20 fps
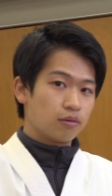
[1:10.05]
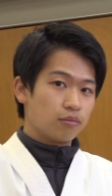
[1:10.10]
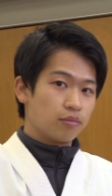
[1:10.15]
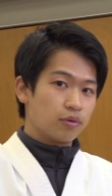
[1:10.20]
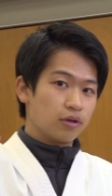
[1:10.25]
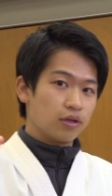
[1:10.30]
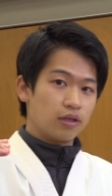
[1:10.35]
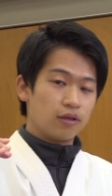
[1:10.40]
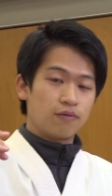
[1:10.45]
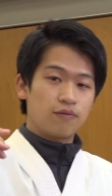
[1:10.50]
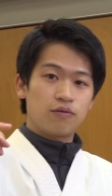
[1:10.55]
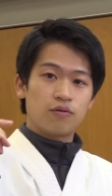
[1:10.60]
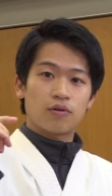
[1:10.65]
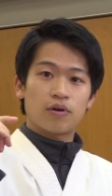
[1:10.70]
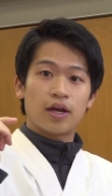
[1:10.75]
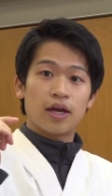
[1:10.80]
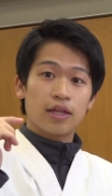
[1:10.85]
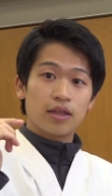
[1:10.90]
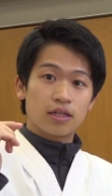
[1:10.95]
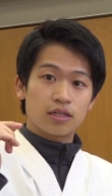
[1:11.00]
But if your
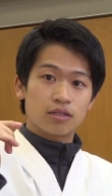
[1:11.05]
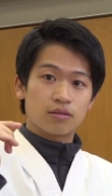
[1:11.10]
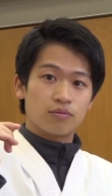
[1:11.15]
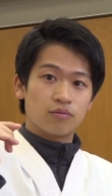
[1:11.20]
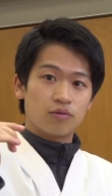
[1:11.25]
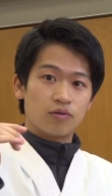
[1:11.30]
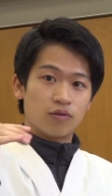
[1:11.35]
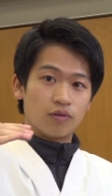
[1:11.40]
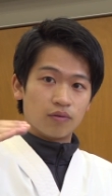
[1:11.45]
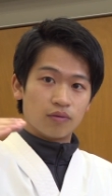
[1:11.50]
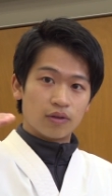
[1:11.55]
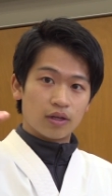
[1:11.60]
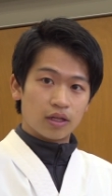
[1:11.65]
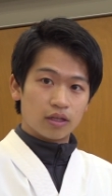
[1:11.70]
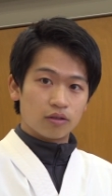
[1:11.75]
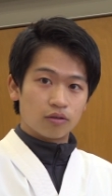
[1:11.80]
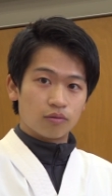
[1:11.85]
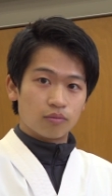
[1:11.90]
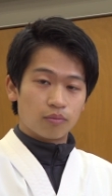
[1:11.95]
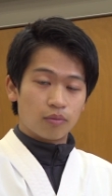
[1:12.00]
head doesn't move,
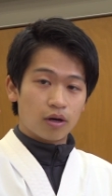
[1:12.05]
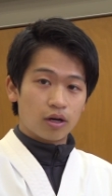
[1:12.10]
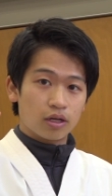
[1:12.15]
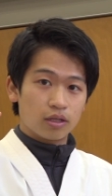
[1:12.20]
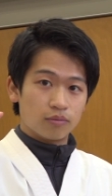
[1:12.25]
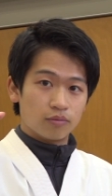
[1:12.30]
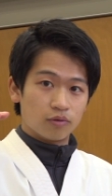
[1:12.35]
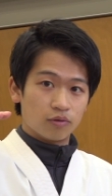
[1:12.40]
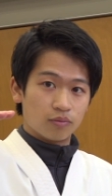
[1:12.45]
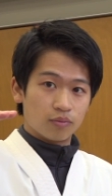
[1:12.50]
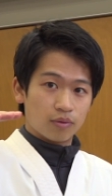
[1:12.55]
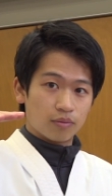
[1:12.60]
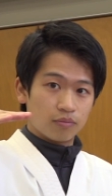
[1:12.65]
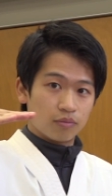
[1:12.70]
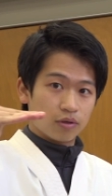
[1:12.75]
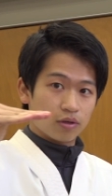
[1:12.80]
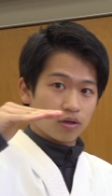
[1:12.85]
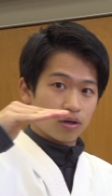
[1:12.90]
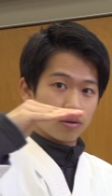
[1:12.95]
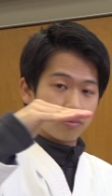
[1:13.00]
then your body movement
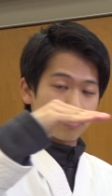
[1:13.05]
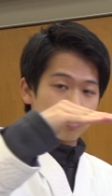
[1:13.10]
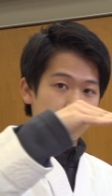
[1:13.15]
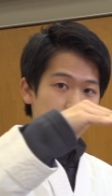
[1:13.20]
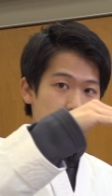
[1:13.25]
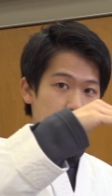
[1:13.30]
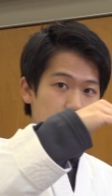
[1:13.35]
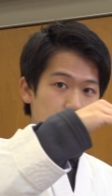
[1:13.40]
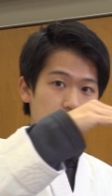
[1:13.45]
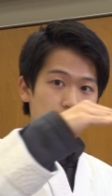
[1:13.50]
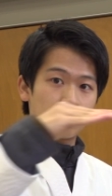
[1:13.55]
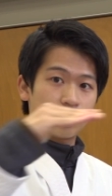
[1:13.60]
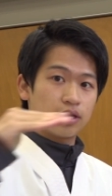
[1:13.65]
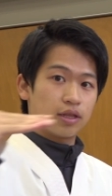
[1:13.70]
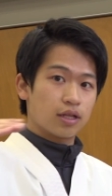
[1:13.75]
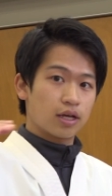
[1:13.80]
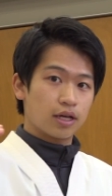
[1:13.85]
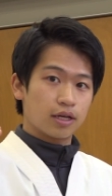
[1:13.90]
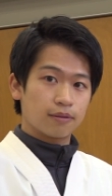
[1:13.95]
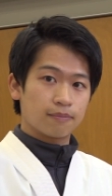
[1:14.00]
becomes a straight
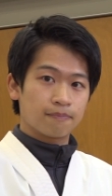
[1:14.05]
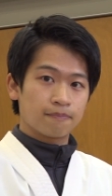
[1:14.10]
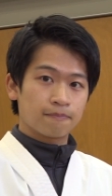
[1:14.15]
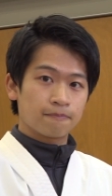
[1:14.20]
line.